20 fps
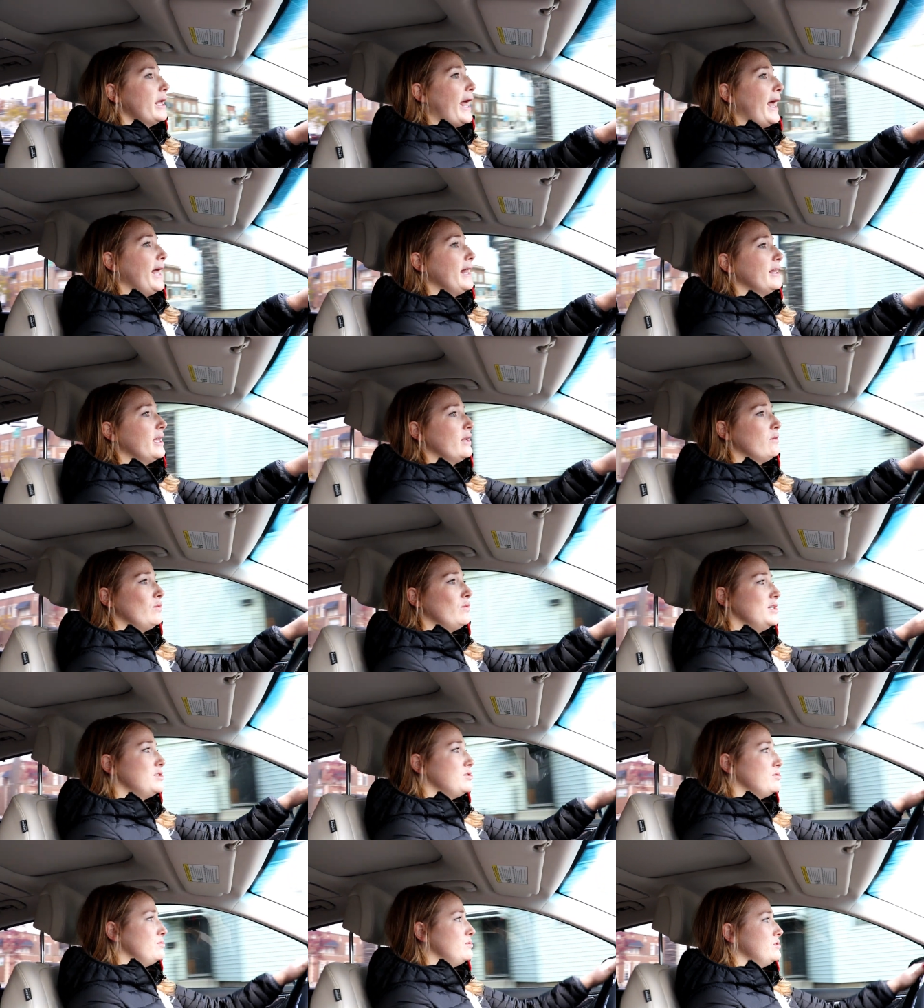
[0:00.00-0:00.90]
And then
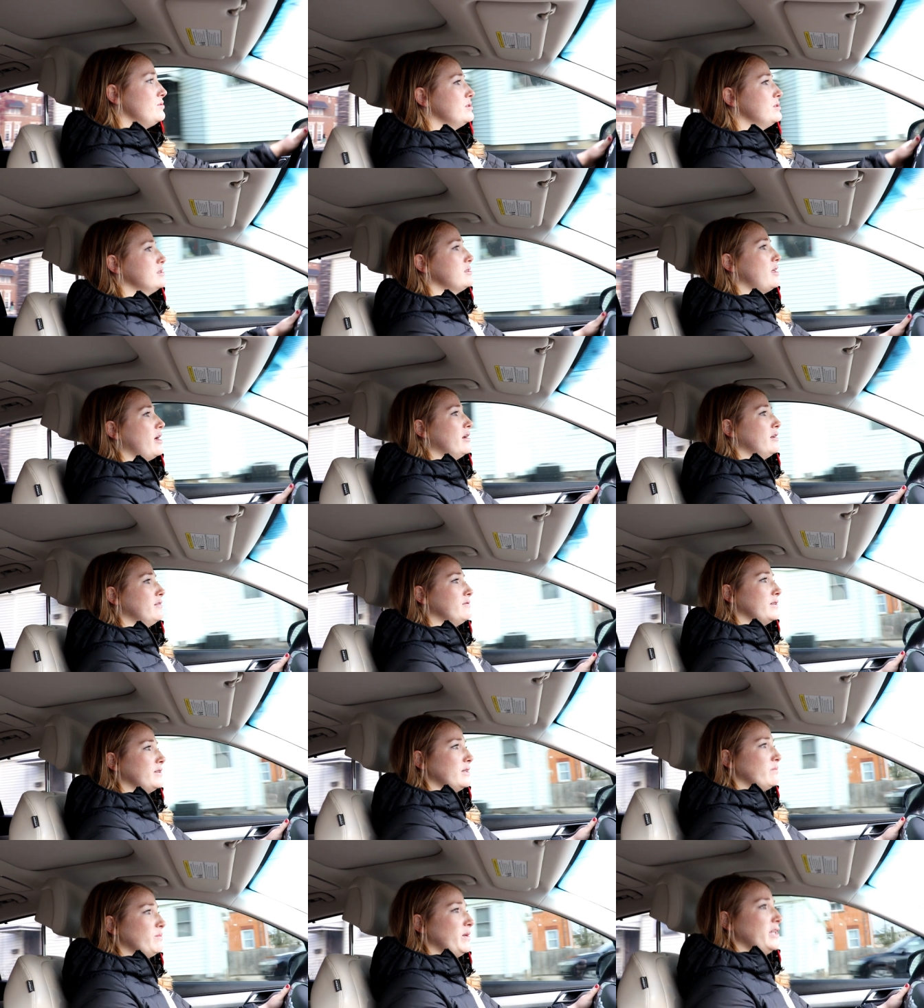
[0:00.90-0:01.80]
we do do a lot of
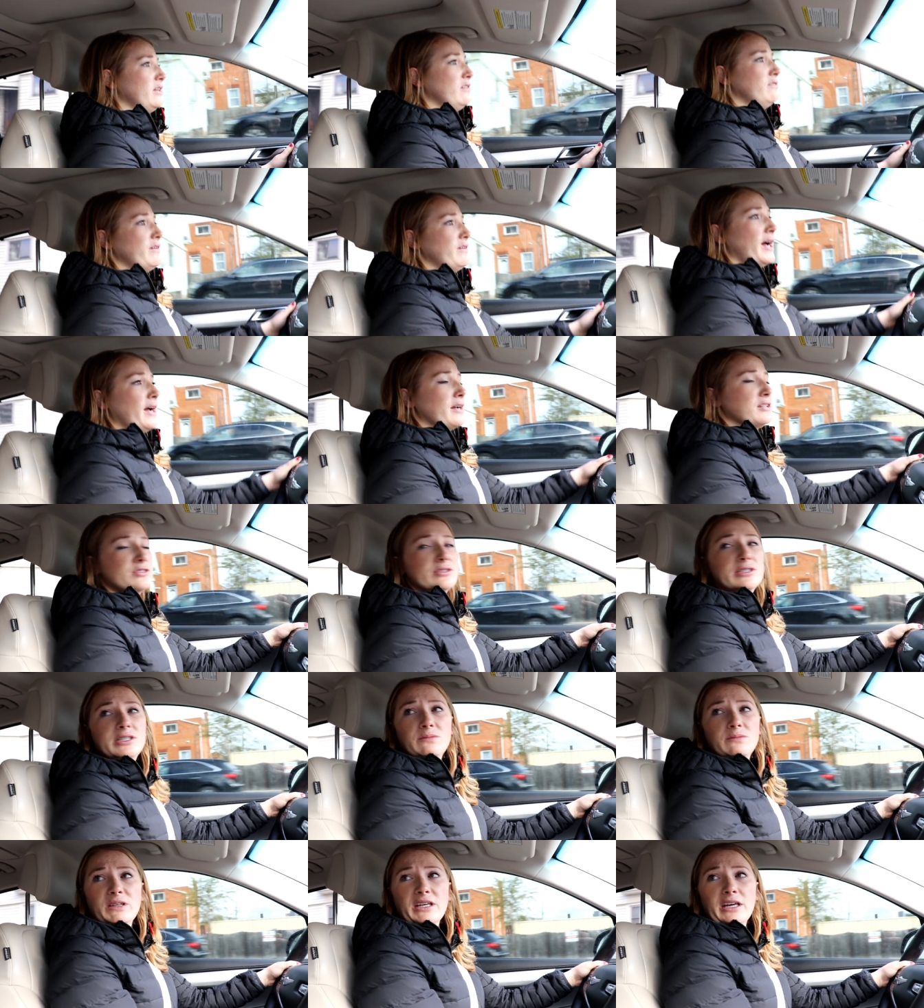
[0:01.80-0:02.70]
like
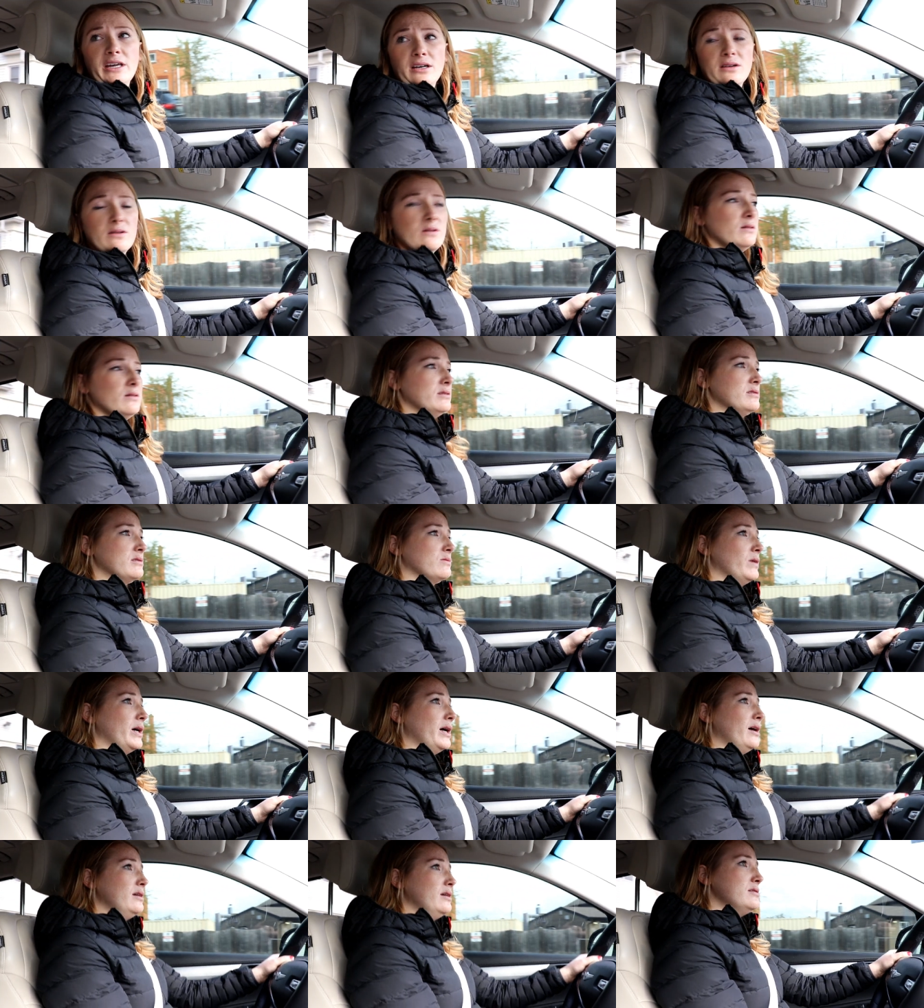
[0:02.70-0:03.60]
manufacturing mechanical as
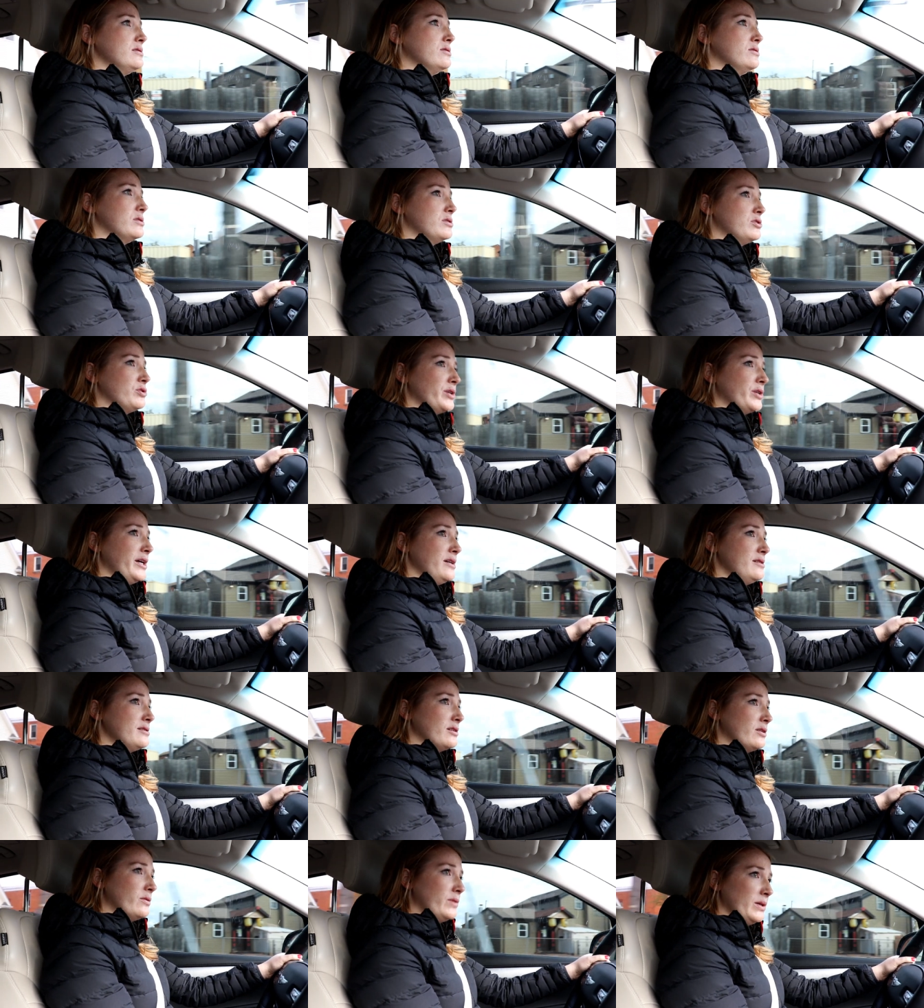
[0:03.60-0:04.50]
well. So the
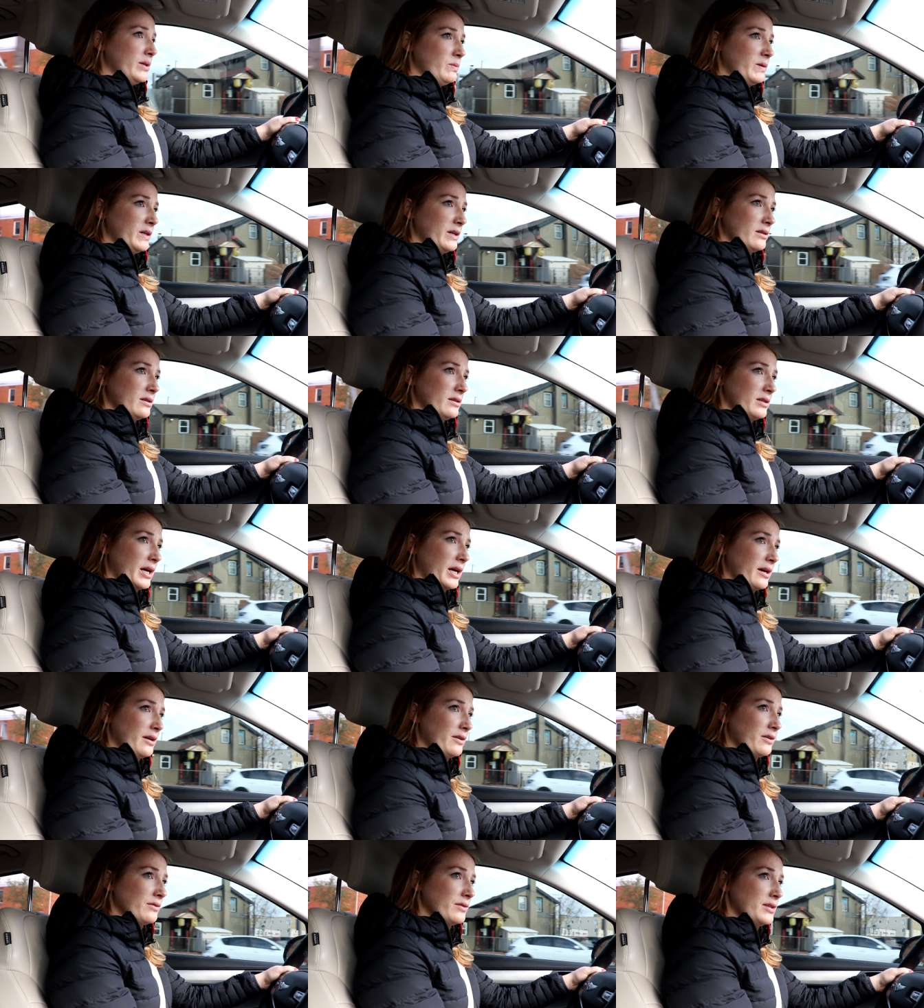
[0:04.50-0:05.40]
trades are quite big in the
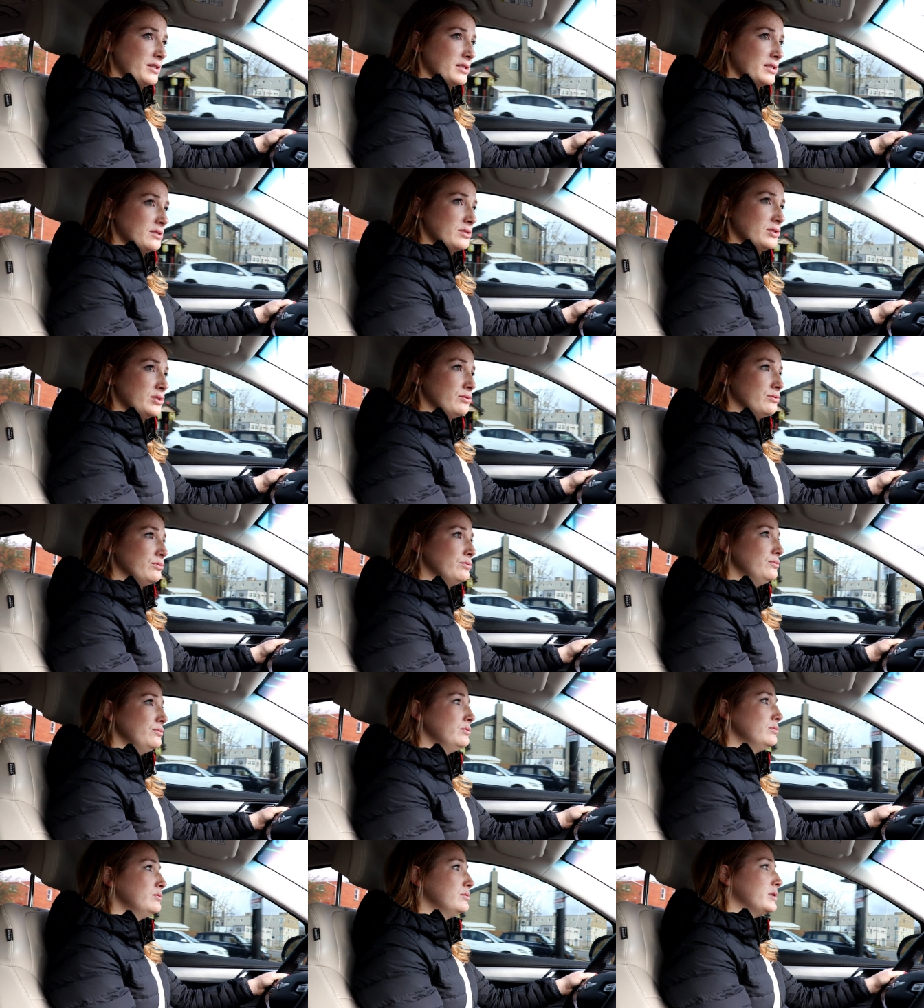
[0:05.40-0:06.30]
Niagara region too.